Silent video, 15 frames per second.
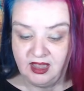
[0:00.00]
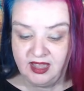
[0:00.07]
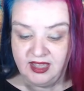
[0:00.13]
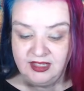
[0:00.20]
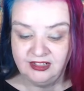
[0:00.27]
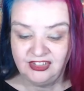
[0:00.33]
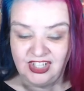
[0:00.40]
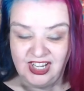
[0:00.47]

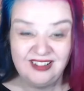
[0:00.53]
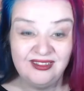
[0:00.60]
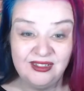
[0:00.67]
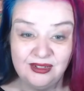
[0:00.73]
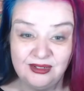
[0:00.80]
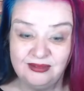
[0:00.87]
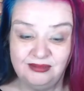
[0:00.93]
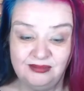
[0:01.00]
in
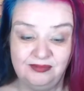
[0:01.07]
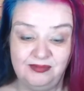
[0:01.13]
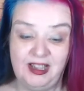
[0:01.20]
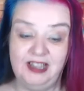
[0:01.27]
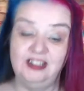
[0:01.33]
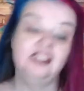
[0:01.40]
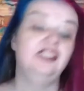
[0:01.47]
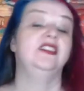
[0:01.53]
general,
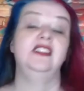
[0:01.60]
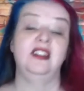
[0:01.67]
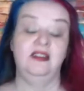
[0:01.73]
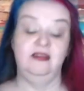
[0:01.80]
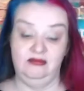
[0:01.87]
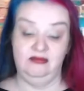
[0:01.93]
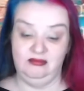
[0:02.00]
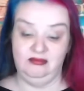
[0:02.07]
I just
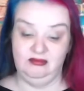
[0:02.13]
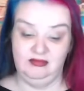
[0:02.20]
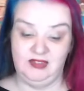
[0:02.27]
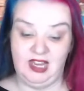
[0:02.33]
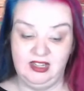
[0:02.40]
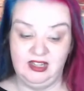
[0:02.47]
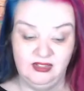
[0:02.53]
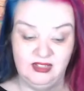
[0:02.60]
don't
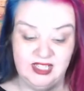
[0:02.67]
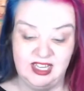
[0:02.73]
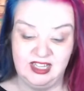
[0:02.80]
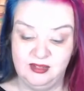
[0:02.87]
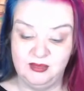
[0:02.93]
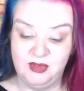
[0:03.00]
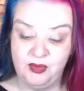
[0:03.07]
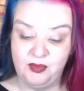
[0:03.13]
I don't
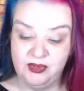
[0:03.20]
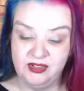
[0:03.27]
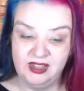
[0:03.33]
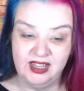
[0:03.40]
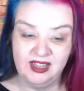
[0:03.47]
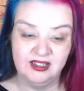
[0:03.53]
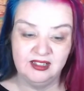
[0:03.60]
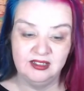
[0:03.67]
take them up on
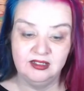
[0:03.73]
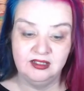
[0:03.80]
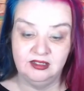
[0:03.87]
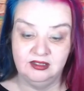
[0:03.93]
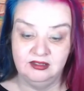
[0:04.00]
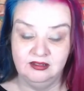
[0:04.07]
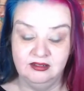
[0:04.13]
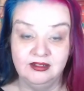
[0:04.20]
that
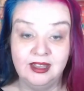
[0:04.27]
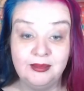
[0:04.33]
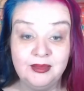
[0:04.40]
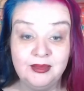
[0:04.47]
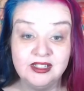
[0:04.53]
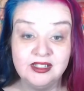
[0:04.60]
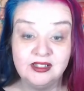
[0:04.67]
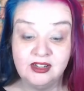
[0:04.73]
because it
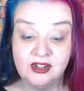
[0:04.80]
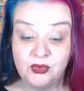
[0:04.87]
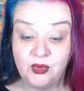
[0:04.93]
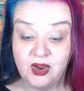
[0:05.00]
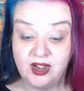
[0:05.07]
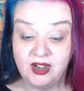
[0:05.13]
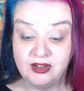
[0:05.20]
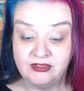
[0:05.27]
means a lot of
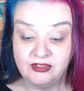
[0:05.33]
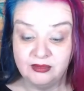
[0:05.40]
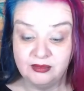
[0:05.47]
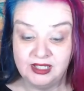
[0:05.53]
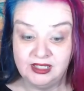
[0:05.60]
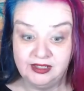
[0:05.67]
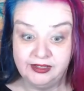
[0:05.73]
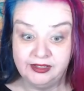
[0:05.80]
work for
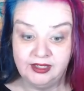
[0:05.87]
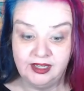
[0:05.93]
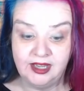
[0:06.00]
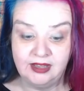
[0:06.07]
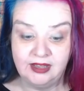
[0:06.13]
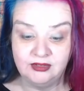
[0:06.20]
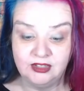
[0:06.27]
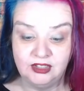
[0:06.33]
me learning
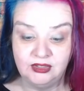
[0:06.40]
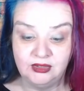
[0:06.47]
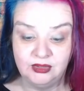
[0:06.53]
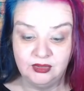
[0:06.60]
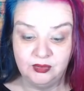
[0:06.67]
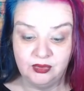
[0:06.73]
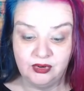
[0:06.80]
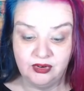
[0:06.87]
how to
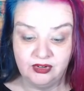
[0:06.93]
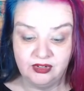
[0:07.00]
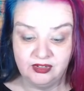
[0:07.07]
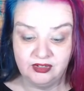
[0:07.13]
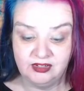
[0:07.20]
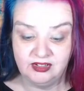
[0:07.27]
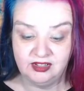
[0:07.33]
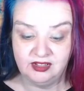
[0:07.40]
use a
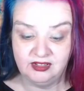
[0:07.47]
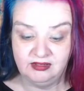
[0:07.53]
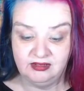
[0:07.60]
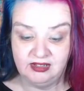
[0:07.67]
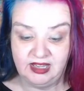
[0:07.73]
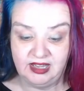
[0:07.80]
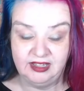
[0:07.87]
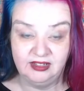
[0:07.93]
product that
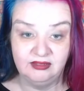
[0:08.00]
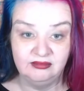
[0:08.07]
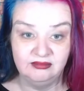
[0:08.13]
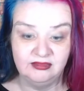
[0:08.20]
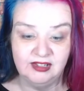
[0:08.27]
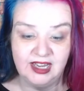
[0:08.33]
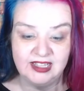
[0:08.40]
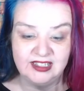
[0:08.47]
I don't
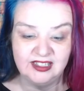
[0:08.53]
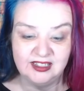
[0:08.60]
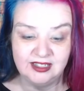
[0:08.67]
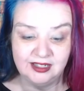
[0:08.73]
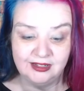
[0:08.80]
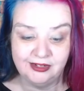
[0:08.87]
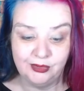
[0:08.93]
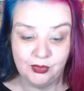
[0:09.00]

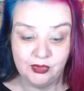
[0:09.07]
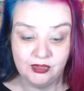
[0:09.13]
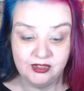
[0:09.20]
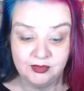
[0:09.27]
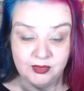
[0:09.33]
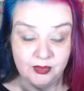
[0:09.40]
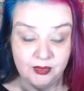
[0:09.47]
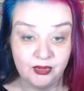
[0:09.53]
necessarily want
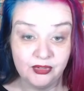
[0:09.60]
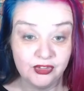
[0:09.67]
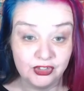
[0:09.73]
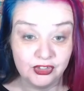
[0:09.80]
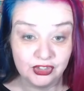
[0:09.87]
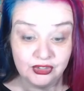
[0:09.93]
to be bothered